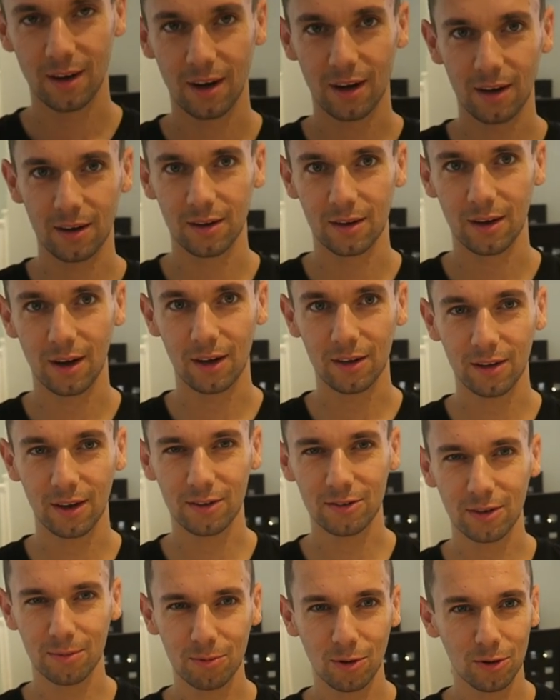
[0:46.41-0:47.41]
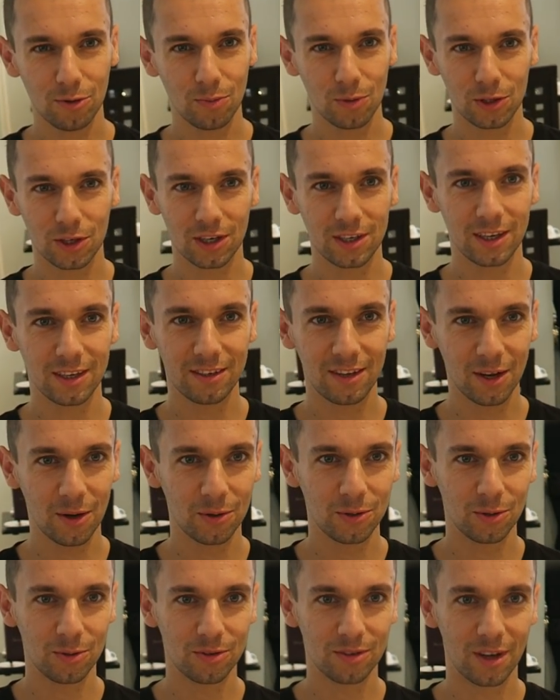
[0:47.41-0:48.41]
Tell them what you I, did. I sometimes wish I didn't
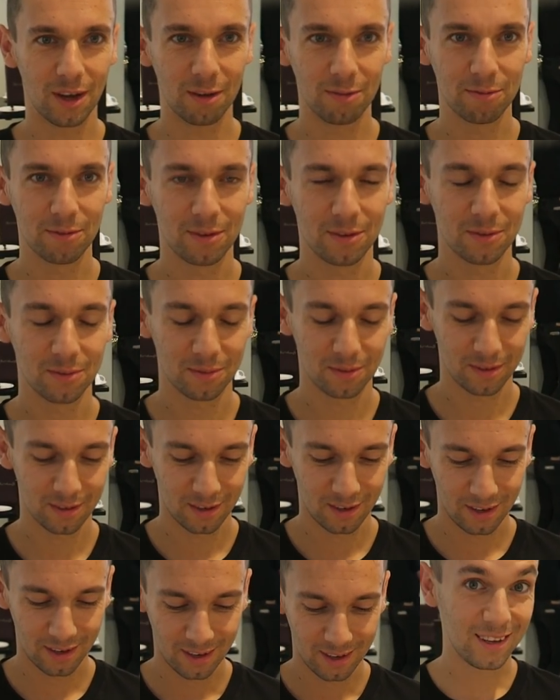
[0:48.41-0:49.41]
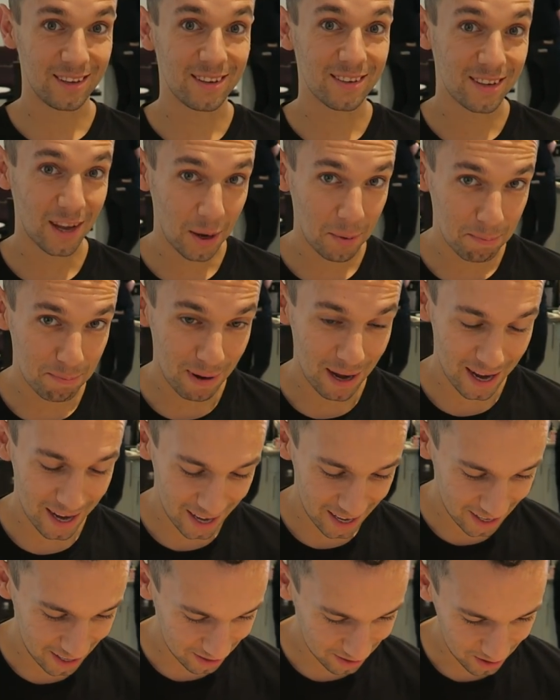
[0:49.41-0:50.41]
tell you stuff. Tell them what you did. This is how
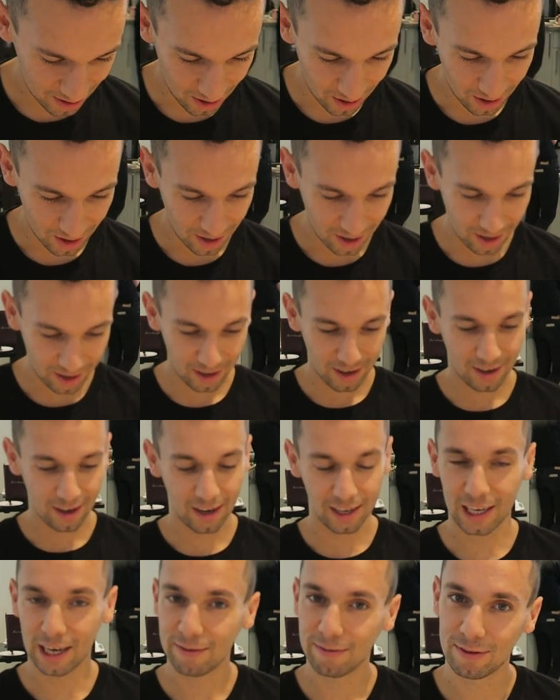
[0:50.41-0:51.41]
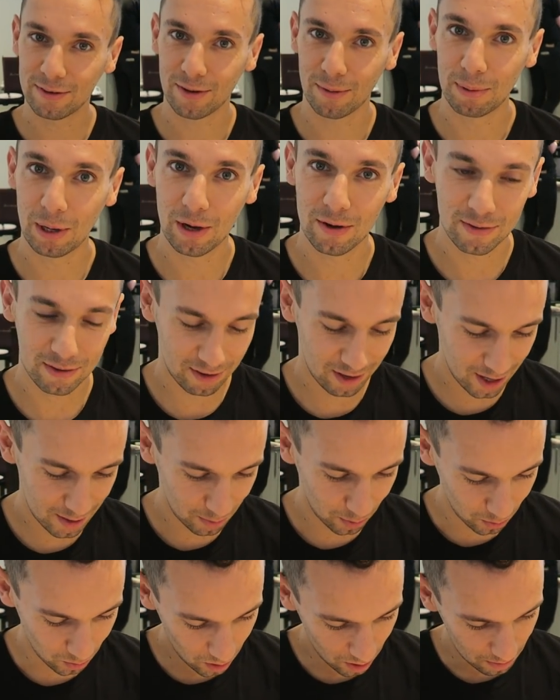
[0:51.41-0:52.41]
bad it's got. I don't know if I'm half
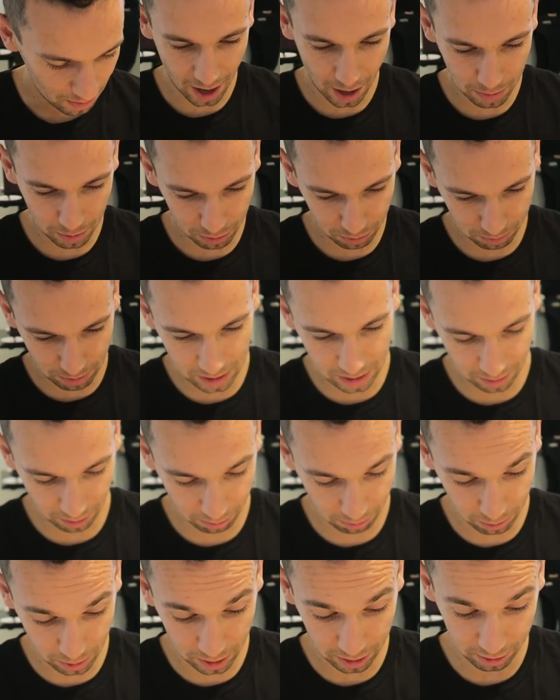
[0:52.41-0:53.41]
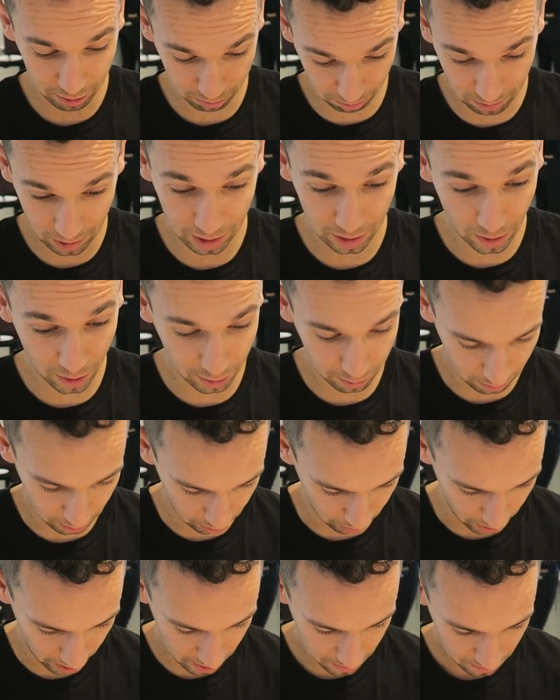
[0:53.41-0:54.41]
asleep or what. I was reading through this. It's really nice,
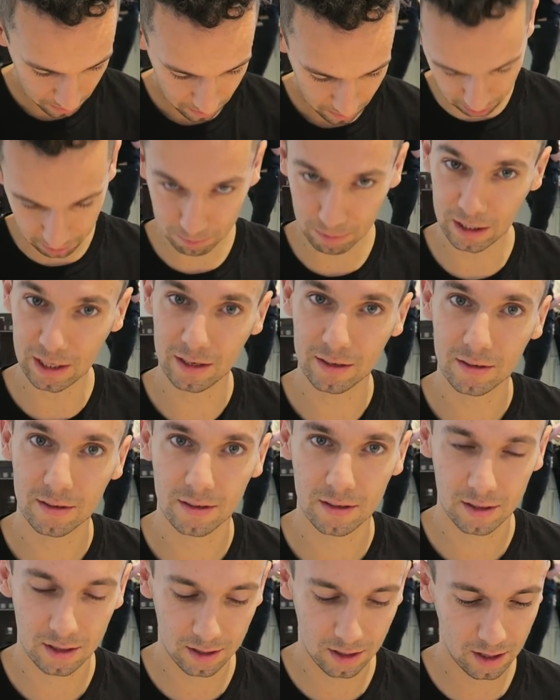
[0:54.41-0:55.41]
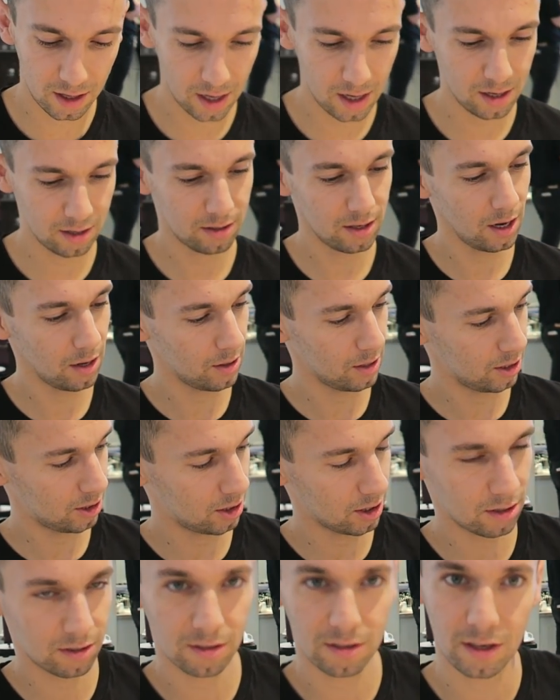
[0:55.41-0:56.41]
by the way. What, what is reading, it? A menu? It's, no,
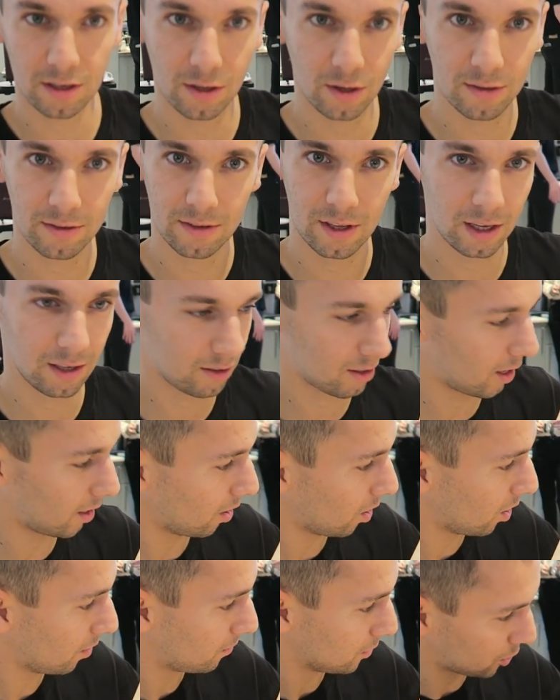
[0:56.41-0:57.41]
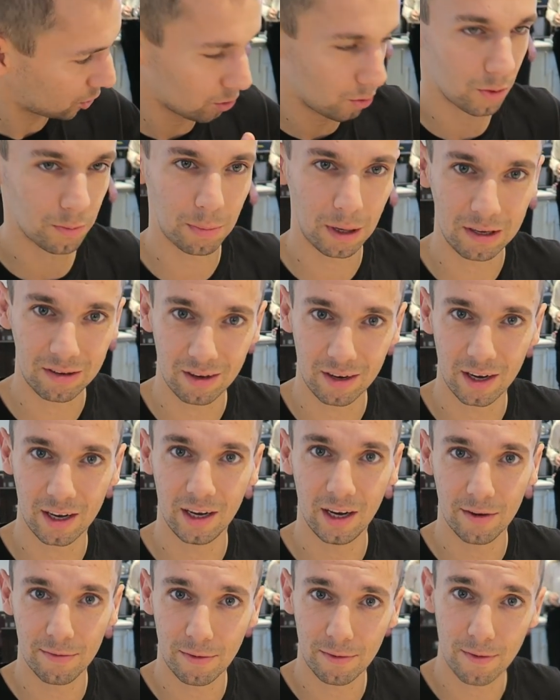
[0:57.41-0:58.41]
it's just a nice thing saying life is short and
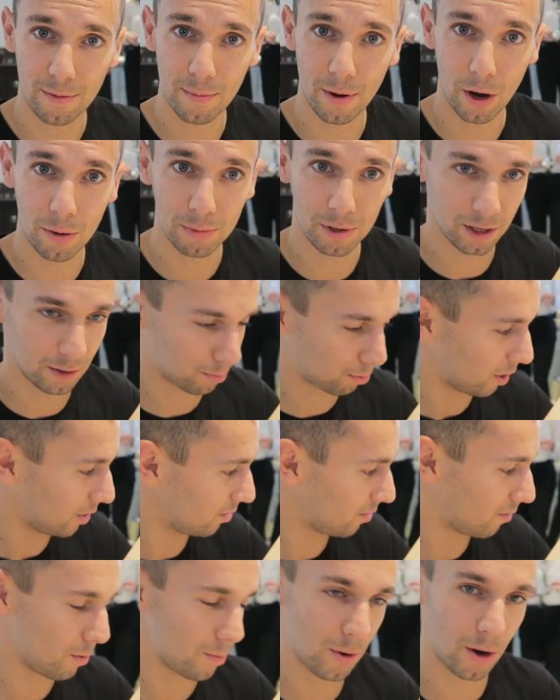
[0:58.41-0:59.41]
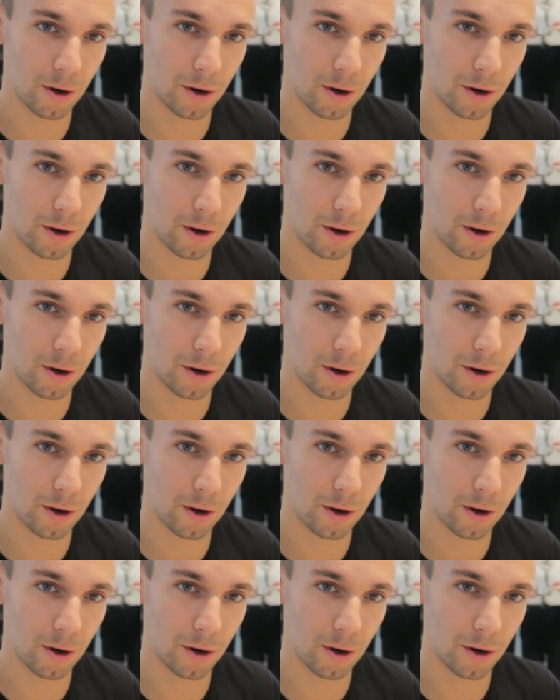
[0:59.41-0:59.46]
basically live every moment, it breaks every